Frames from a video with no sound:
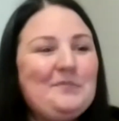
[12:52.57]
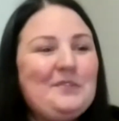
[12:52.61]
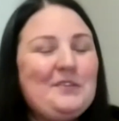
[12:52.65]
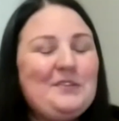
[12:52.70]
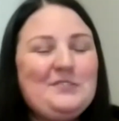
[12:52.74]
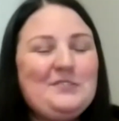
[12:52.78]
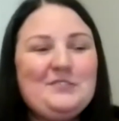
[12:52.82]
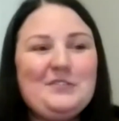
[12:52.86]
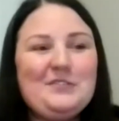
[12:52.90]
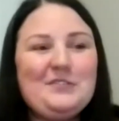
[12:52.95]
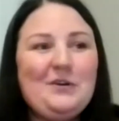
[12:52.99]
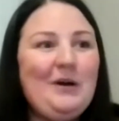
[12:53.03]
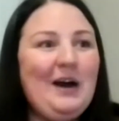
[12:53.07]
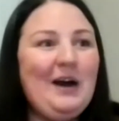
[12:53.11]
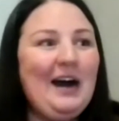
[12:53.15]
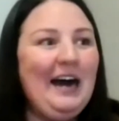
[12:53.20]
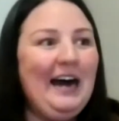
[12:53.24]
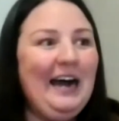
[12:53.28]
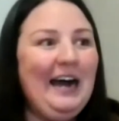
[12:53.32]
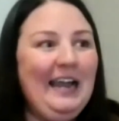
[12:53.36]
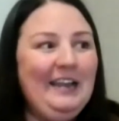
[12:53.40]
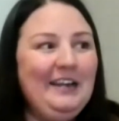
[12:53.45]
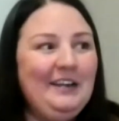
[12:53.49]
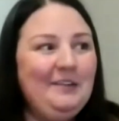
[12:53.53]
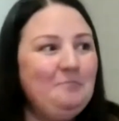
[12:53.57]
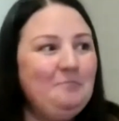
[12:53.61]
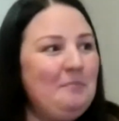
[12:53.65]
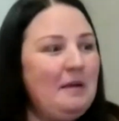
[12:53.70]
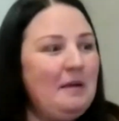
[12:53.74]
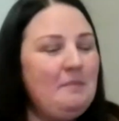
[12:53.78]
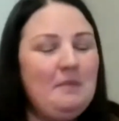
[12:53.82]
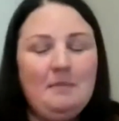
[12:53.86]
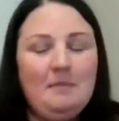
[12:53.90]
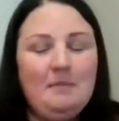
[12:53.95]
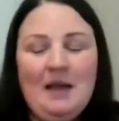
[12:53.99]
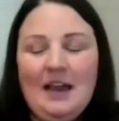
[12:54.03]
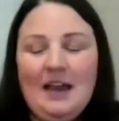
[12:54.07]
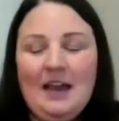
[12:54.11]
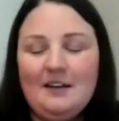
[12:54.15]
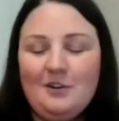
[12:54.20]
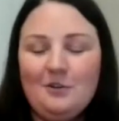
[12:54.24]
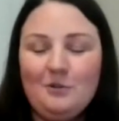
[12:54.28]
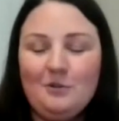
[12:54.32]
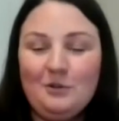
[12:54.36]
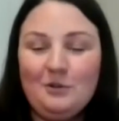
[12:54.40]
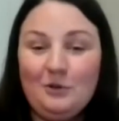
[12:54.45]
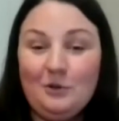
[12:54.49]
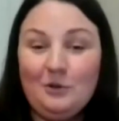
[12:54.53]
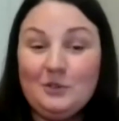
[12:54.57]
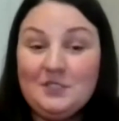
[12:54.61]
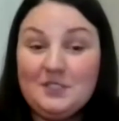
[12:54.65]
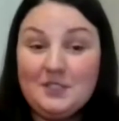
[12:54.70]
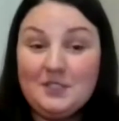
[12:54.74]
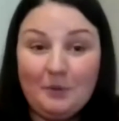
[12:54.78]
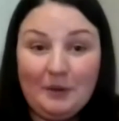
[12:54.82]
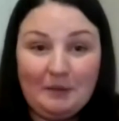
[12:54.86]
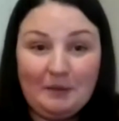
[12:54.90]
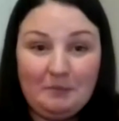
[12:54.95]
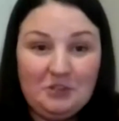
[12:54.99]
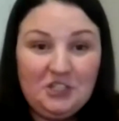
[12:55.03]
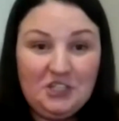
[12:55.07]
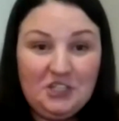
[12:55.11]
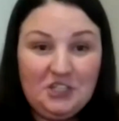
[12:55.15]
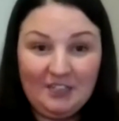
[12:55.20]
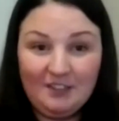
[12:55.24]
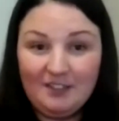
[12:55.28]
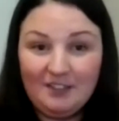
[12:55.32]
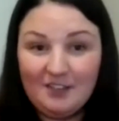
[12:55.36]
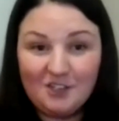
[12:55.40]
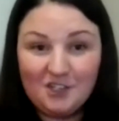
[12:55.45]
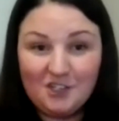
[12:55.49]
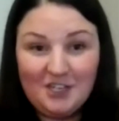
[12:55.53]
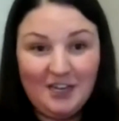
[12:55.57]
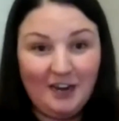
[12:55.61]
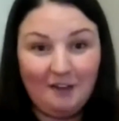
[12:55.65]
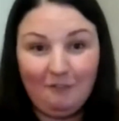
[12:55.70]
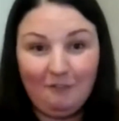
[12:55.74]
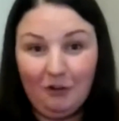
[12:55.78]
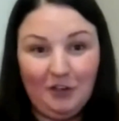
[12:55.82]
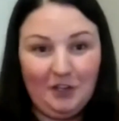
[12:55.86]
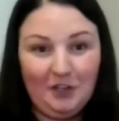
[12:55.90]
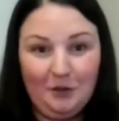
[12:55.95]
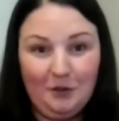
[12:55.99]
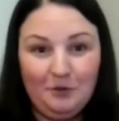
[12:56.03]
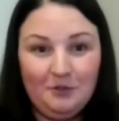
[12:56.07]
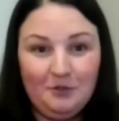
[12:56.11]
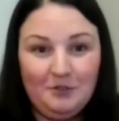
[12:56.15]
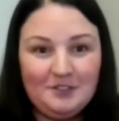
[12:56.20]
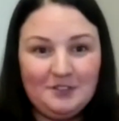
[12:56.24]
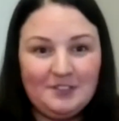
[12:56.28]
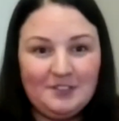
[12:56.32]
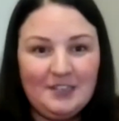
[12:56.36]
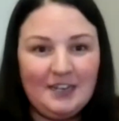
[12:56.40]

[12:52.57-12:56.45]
So my mom had an old sewing machine that she never used.